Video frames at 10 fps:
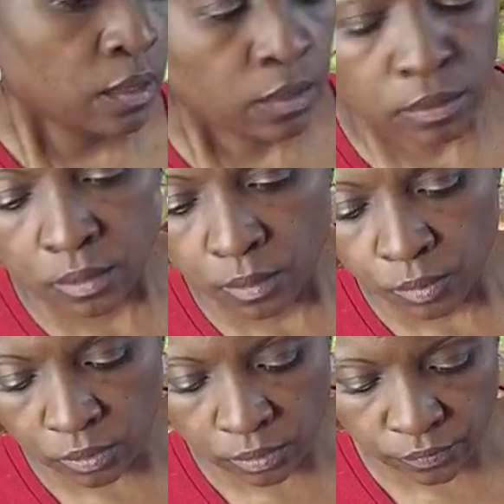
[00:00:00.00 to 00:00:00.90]
some
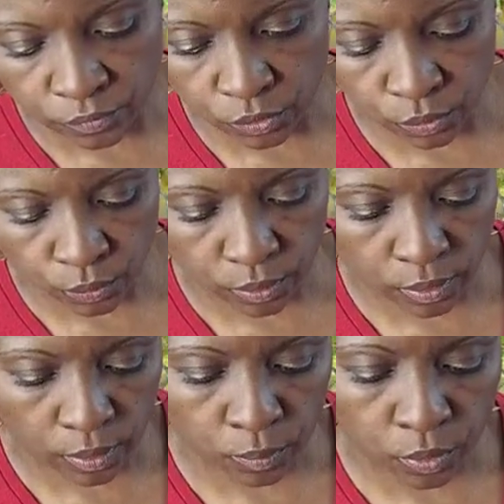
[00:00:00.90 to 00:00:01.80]
oomph to it.
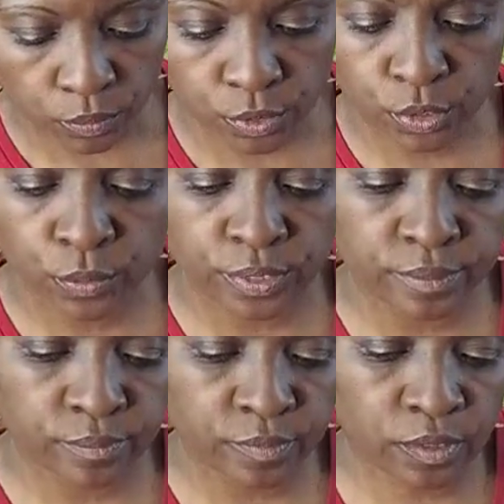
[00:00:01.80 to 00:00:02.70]
I'm going to do it.
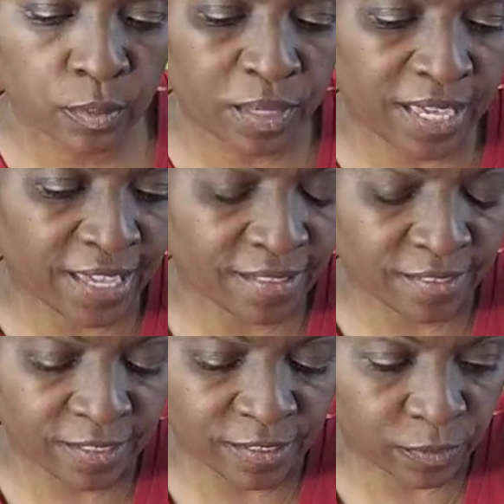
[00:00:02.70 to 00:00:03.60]
So I'm going to add
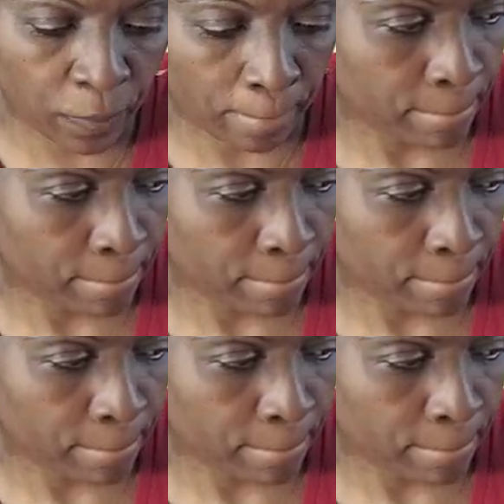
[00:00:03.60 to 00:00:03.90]
the little